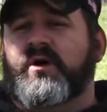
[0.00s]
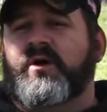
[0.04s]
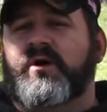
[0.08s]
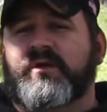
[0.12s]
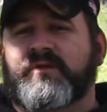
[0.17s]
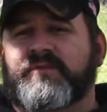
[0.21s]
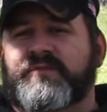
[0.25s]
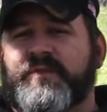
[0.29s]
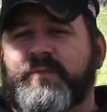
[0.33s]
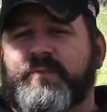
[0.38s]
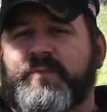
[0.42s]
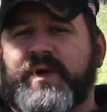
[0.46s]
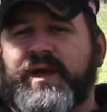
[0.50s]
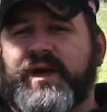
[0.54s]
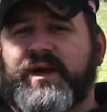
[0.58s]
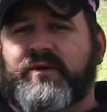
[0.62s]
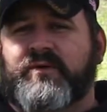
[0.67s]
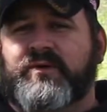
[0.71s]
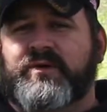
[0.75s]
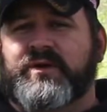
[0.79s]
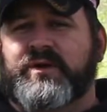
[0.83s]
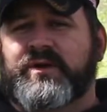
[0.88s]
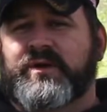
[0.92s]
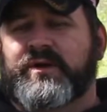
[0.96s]
all of the
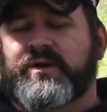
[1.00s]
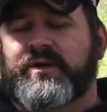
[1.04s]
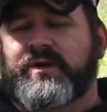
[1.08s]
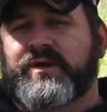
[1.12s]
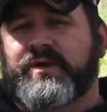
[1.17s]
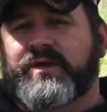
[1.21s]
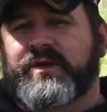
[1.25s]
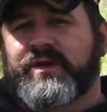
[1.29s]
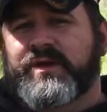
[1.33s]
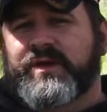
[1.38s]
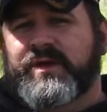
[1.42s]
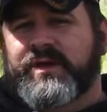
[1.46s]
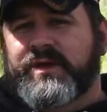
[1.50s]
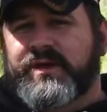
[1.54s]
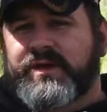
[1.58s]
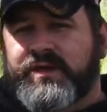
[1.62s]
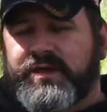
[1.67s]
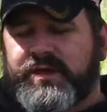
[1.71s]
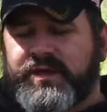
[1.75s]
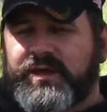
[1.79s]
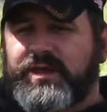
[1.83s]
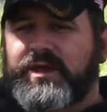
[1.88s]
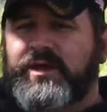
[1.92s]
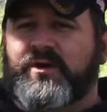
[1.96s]
power
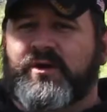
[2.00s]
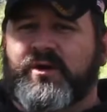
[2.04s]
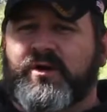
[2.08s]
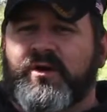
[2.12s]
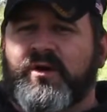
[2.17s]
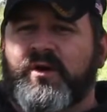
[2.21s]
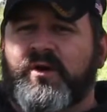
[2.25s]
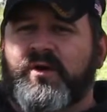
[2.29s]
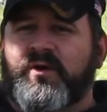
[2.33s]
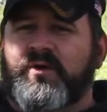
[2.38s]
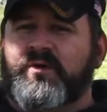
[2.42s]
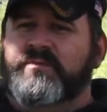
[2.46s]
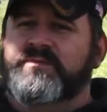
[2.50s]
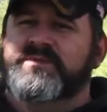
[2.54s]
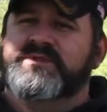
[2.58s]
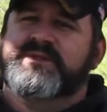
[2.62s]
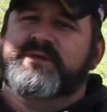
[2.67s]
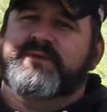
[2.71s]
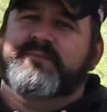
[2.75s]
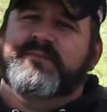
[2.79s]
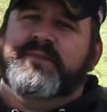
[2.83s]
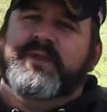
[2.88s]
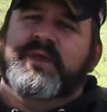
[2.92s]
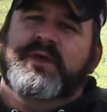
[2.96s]
in our homes.
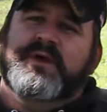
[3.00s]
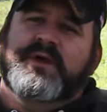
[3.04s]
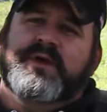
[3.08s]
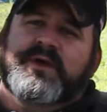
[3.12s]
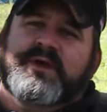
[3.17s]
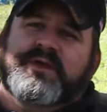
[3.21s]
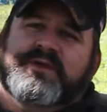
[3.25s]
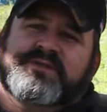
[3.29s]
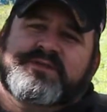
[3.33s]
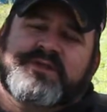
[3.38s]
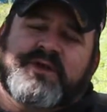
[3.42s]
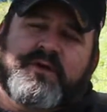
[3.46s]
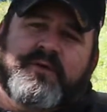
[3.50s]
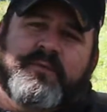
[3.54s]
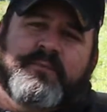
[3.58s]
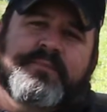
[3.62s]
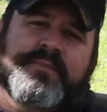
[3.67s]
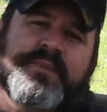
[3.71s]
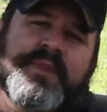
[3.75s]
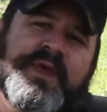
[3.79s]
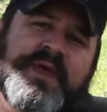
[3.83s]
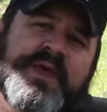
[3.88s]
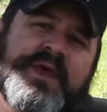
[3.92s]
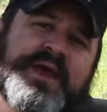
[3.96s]
So
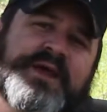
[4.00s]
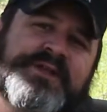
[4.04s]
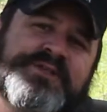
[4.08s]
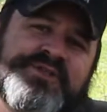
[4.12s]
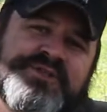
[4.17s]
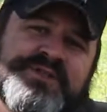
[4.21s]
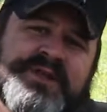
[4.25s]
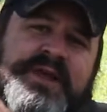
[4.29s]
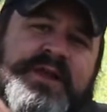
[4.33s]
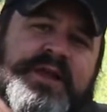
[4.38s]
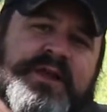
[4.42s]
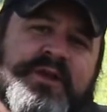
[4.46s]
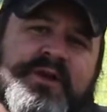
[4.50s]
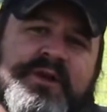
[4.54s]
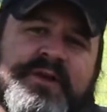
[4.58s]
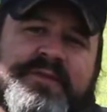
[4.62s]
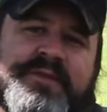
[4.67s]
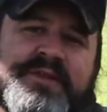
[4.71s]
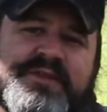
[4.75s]
as you take a look at